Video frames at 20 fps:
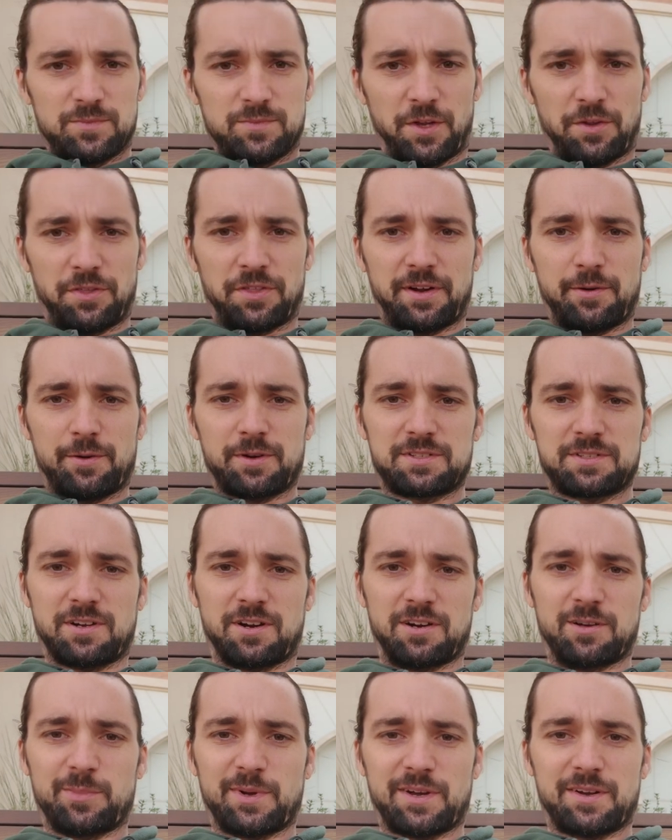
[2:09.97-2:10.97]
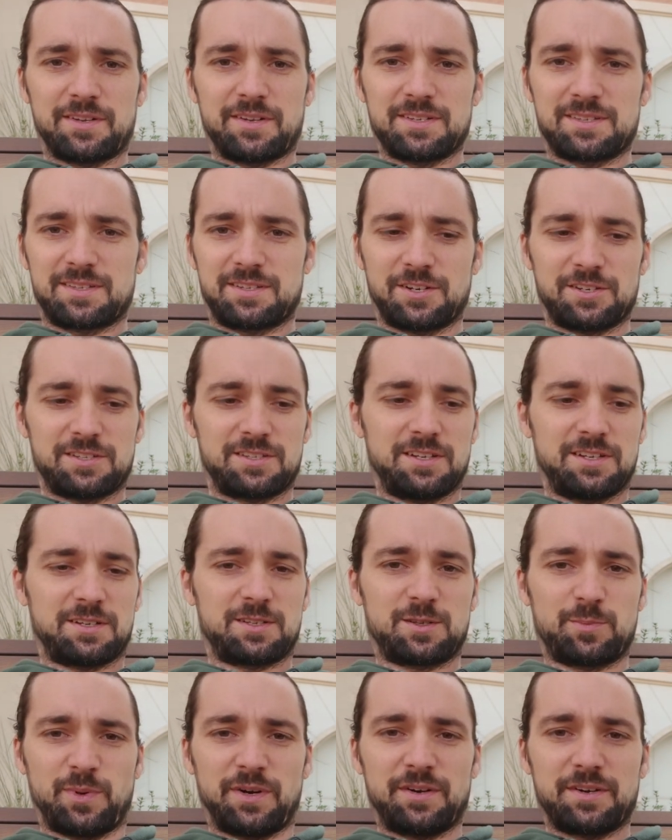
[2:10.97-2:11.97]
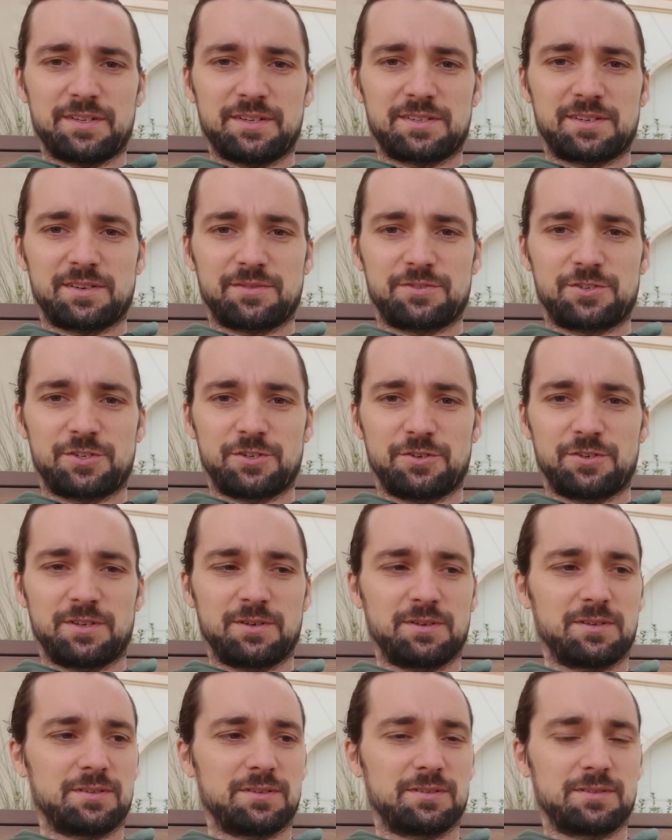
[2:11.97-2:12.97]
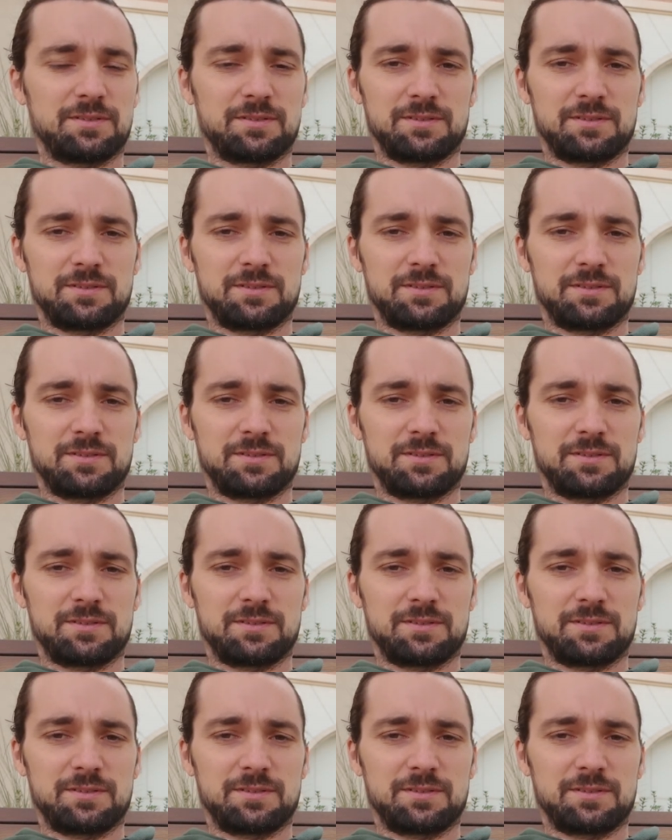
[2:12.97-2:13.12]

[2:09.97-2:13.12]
Another thing I want to talk about is just the experience of shooting